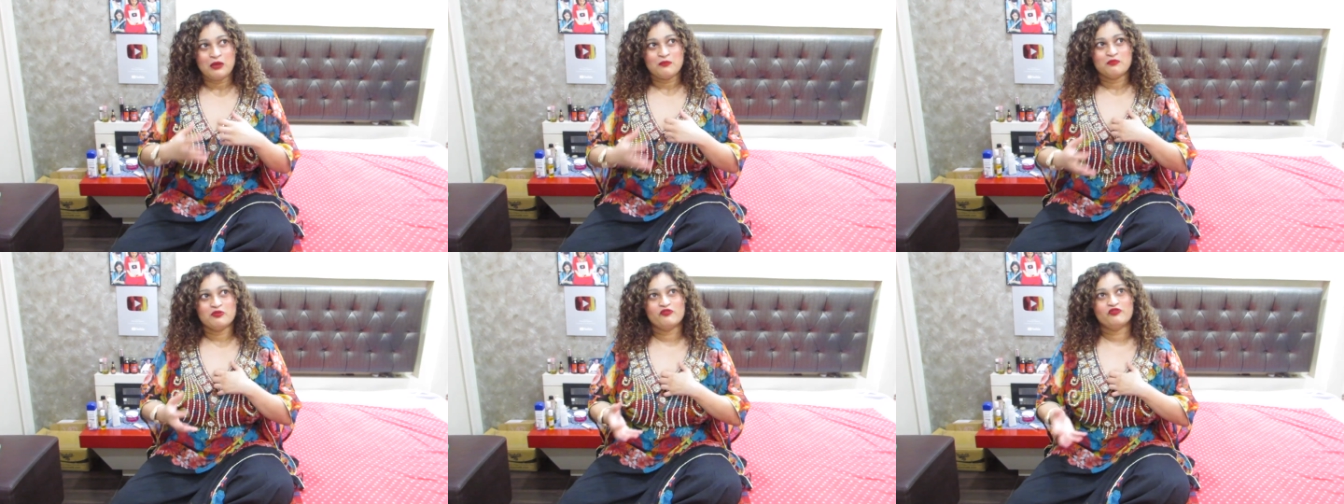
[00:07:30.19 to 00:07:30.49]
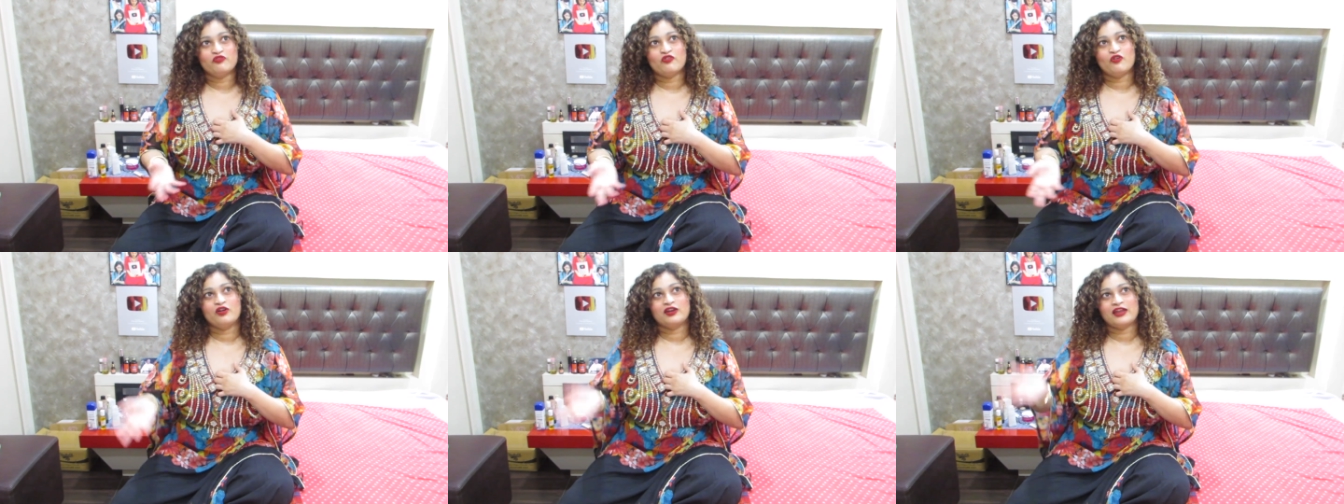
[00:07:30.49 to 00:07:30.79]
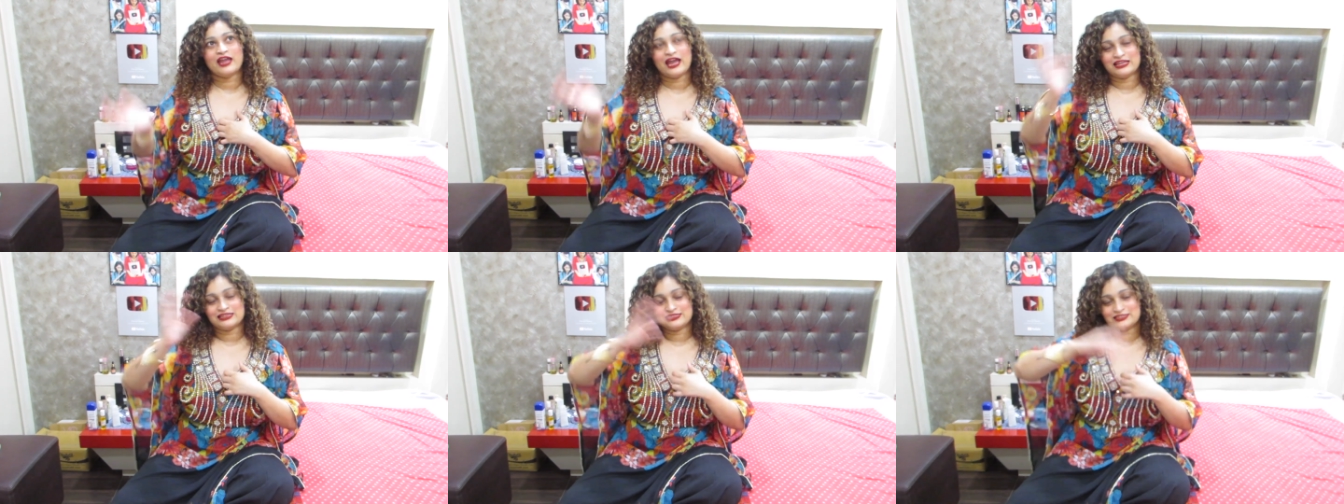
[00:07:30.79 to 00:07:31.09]
before
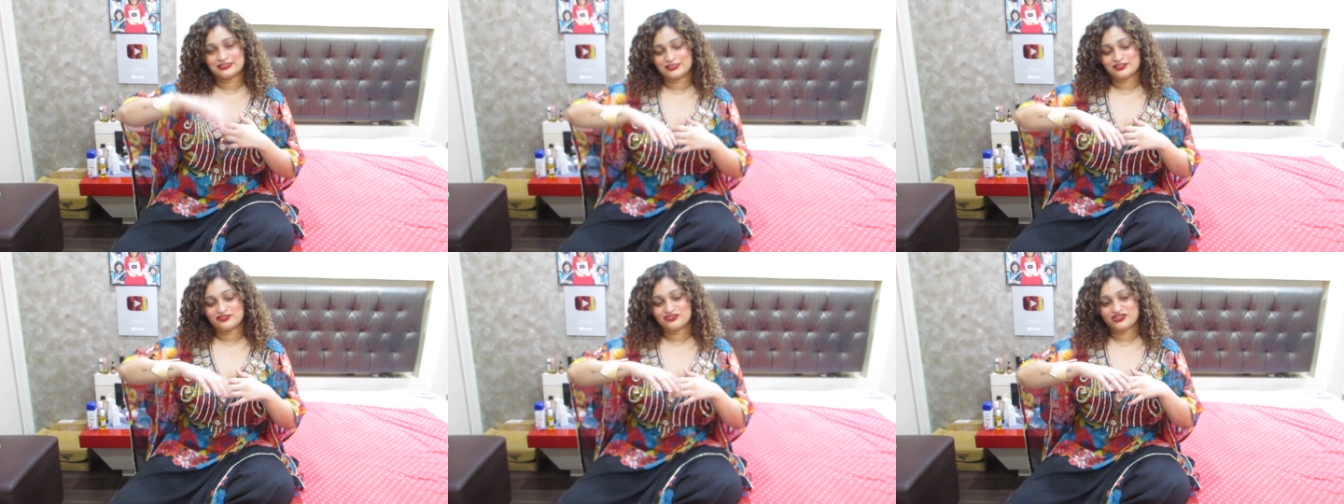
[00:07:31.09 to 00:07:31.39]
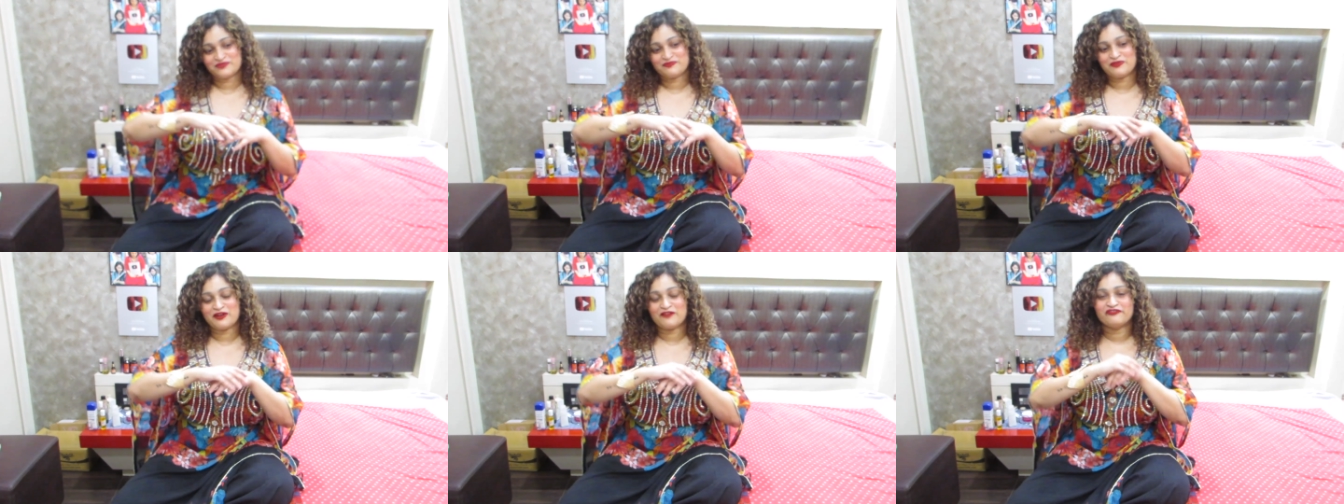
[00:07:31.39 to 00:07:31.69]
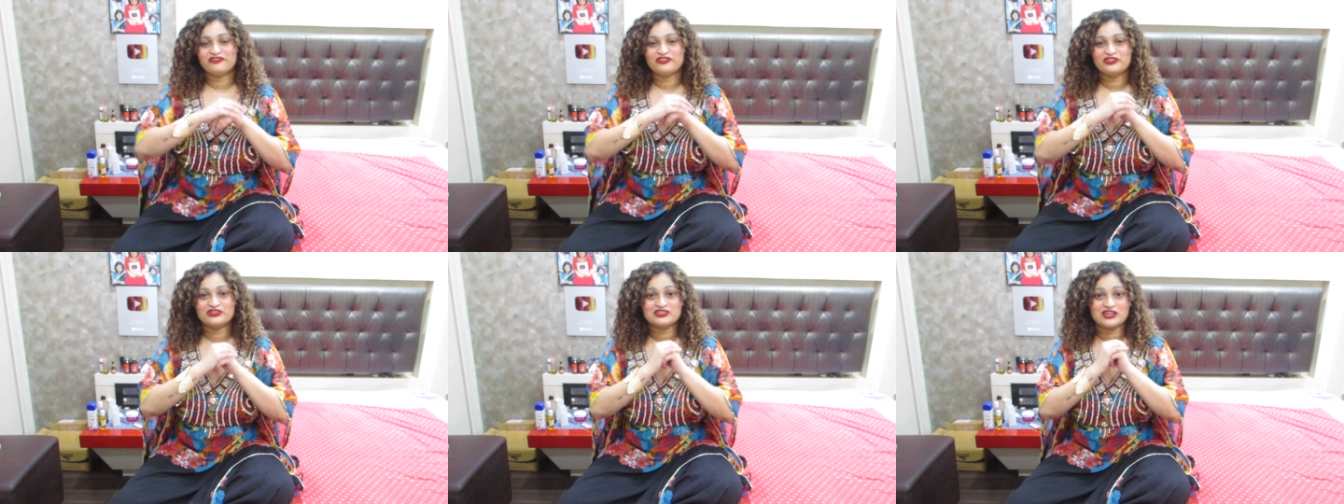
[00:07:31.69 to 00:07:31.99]
canceling the trip
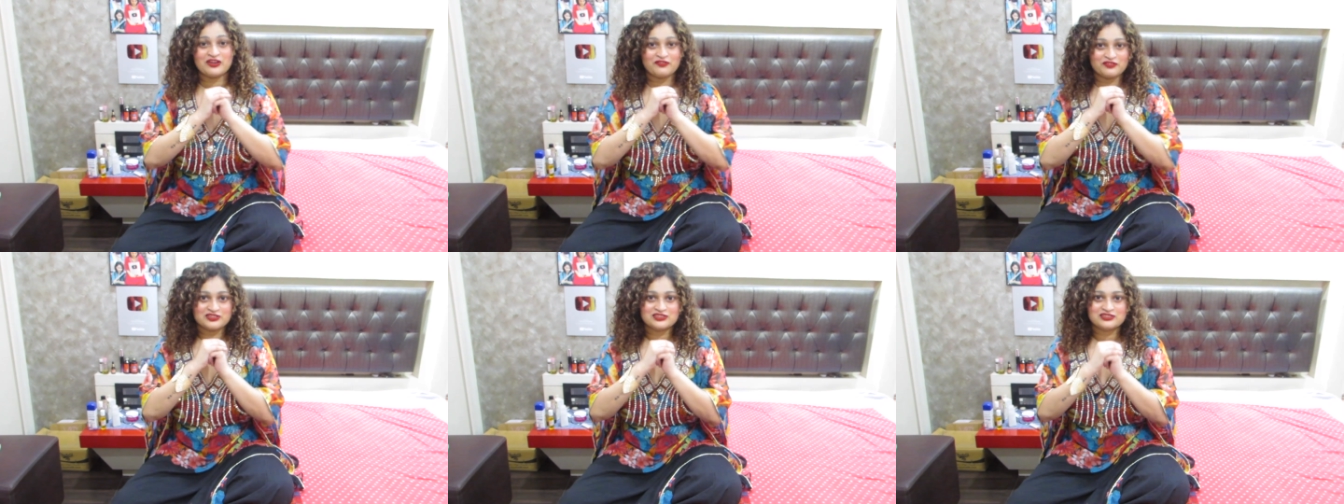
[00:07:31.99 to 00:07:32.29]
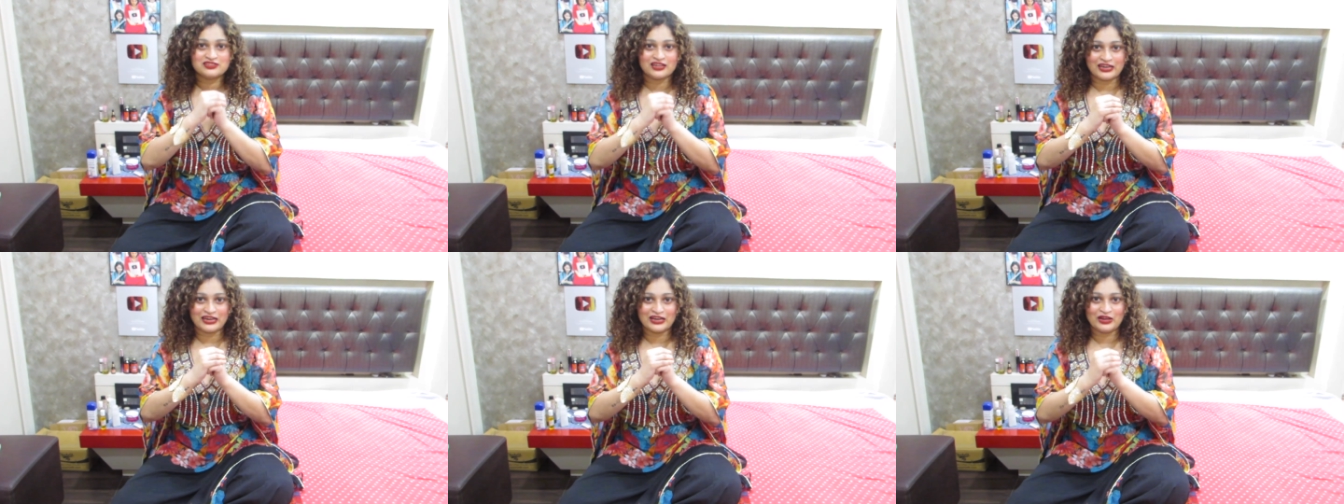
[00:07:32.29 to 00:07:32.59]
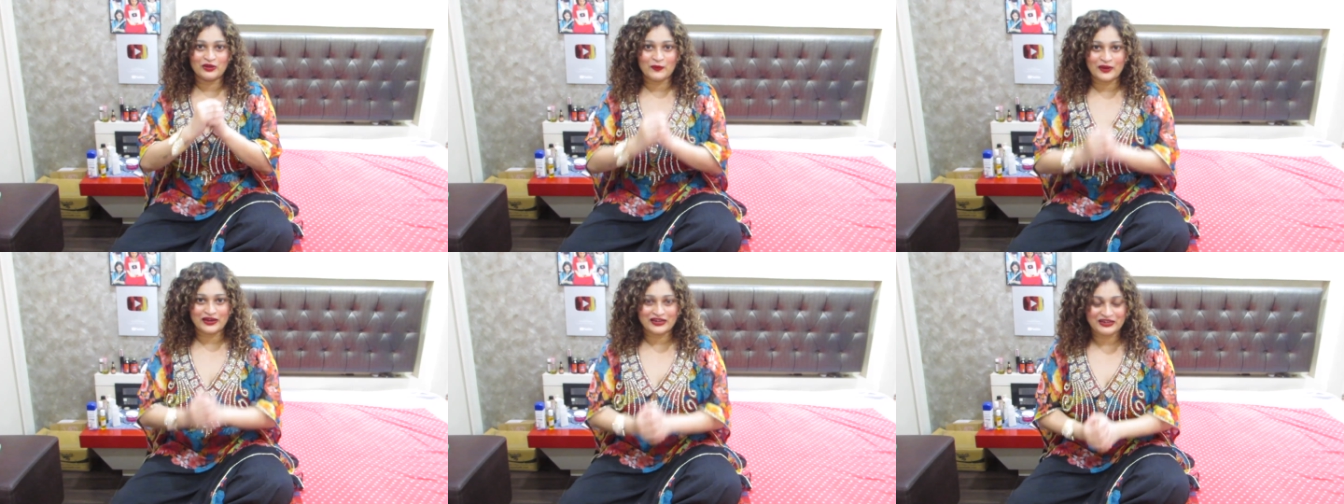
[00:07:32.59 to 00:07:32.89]
of course i was
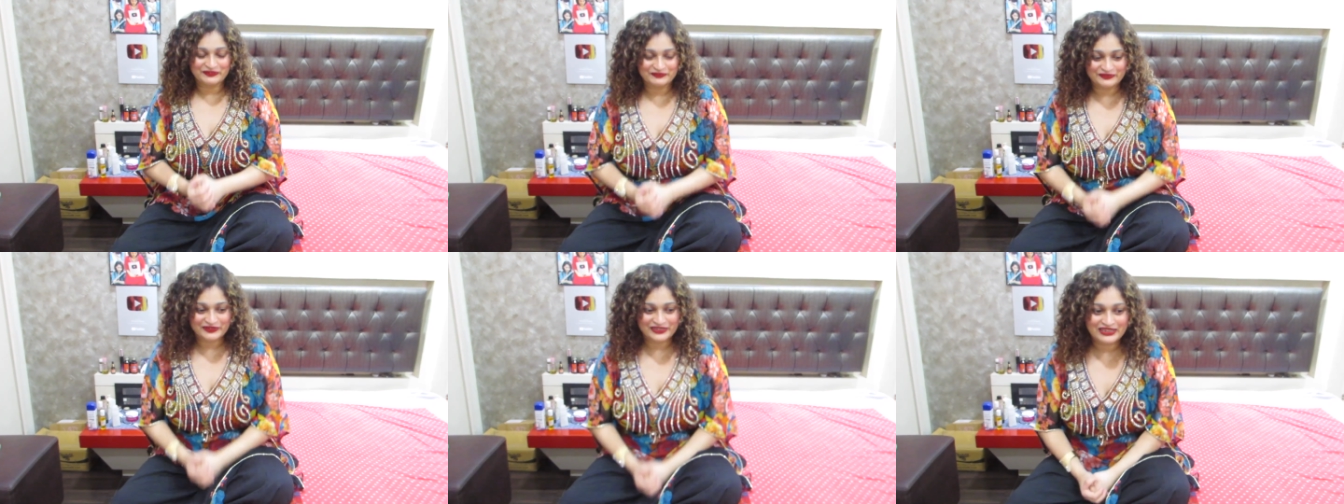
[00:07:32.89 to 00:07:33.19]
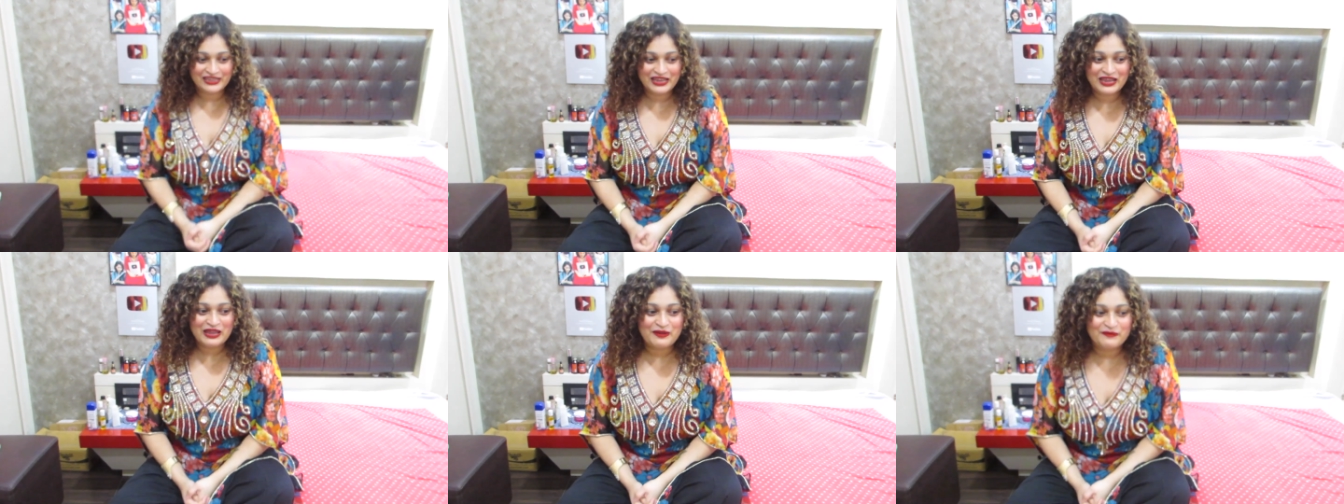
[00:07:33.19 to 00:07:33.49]
studying quite a bit